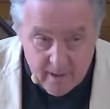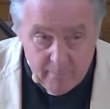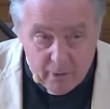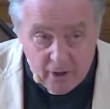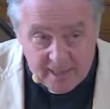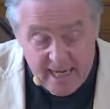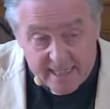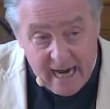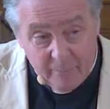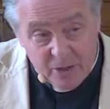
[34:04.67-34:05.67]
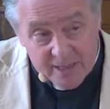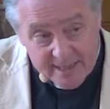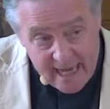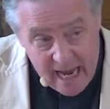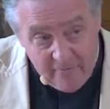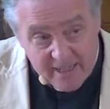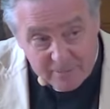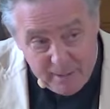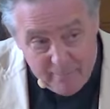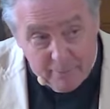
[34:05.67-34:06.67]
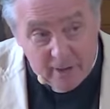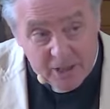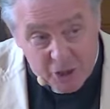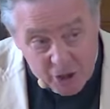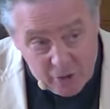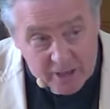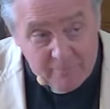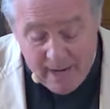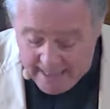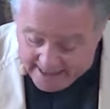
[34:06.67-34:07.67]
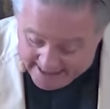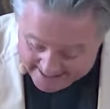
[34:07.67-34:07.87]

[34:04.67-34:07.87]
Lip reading: because he's come to save his people, his children made in his